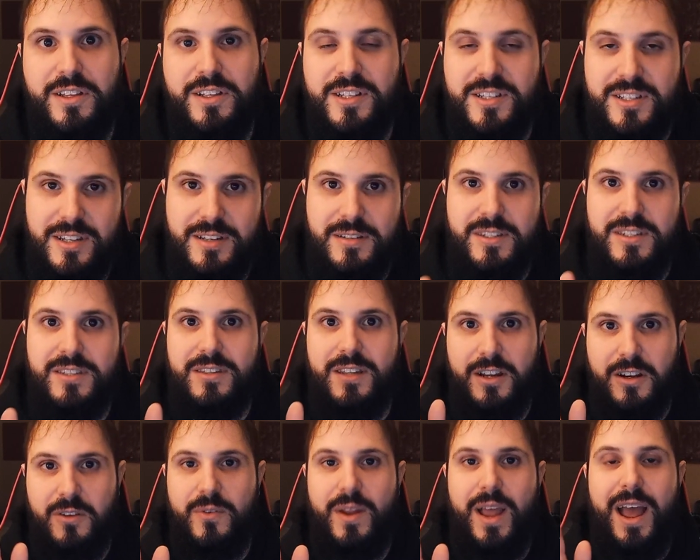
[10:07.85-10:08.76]
because
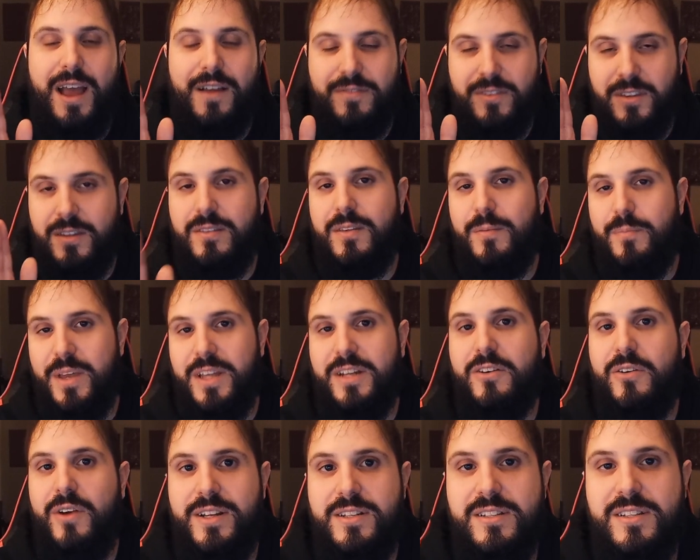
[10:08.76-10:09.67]
the
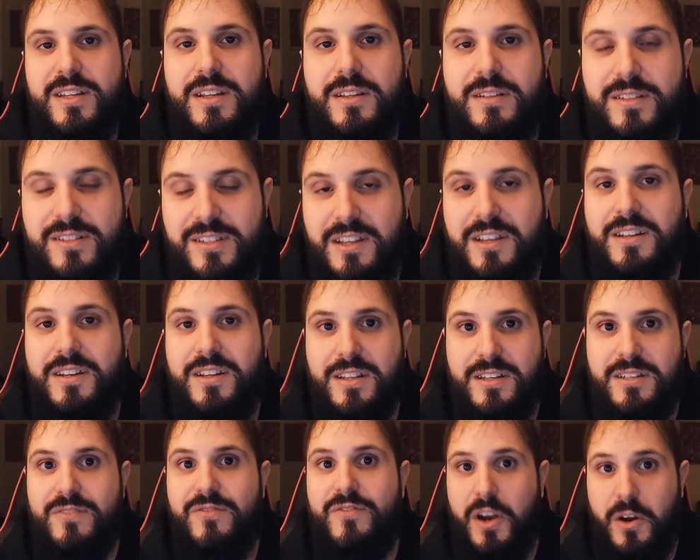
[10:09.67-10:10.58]
mid-credit scene
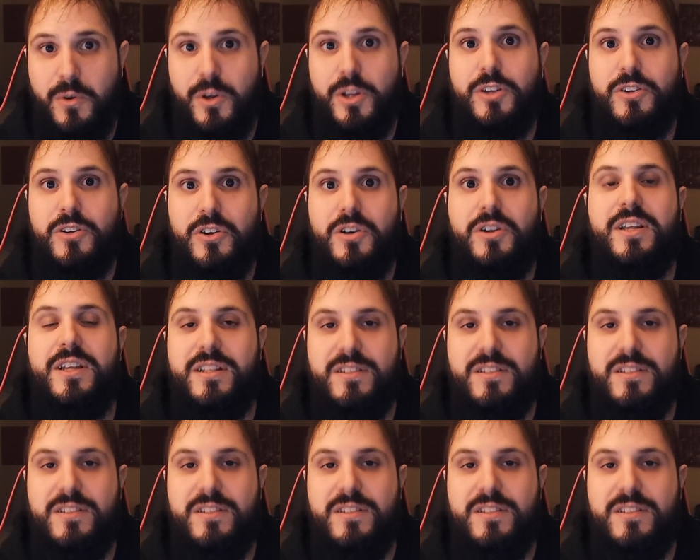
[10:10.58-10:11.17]
is very good.